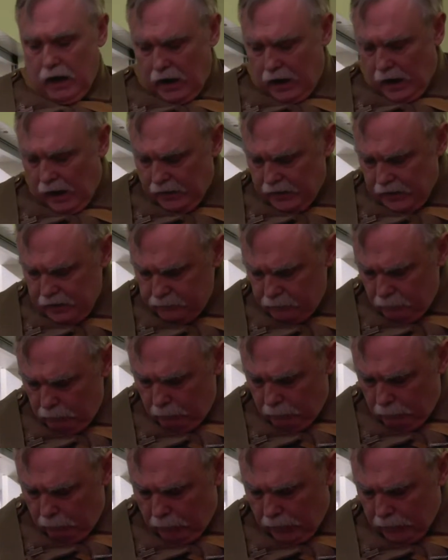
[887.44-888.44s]
And
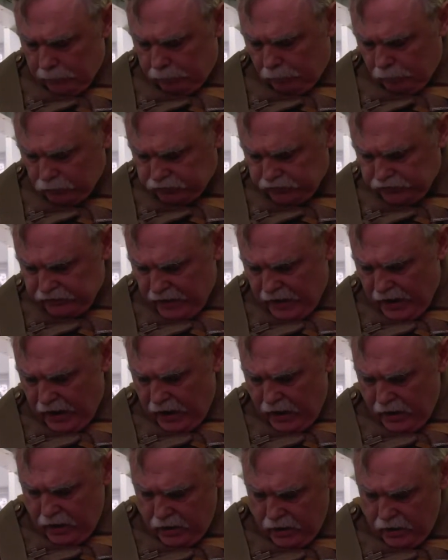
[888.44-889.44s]
in my putty
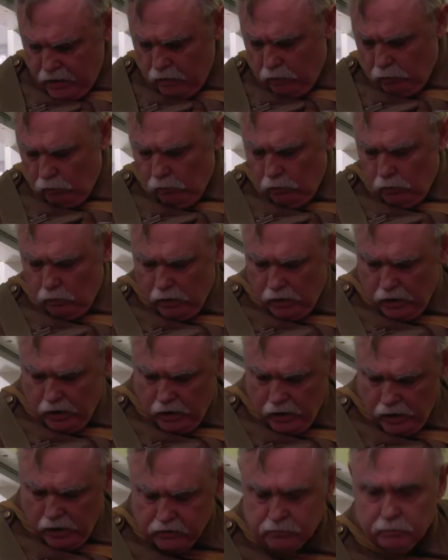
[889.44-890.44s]
there
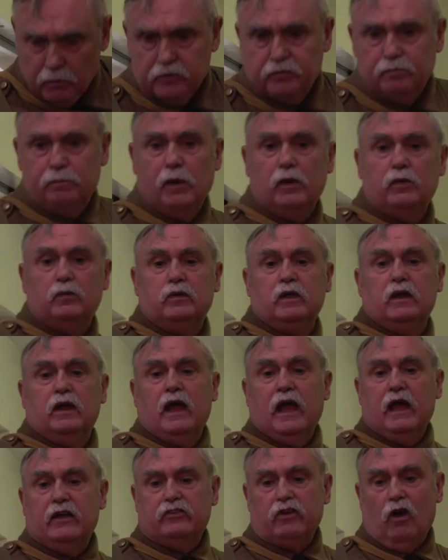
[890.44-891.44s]
is my
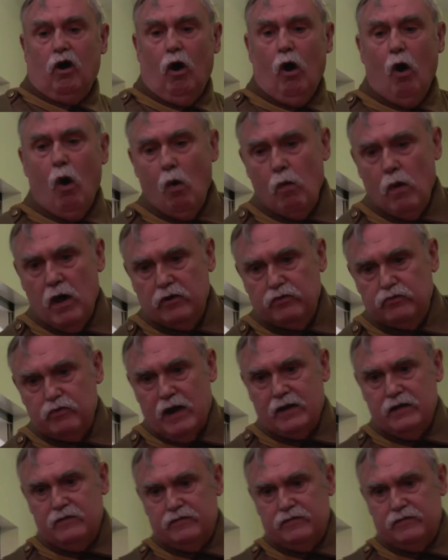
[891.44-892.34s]
spoon. It's always ready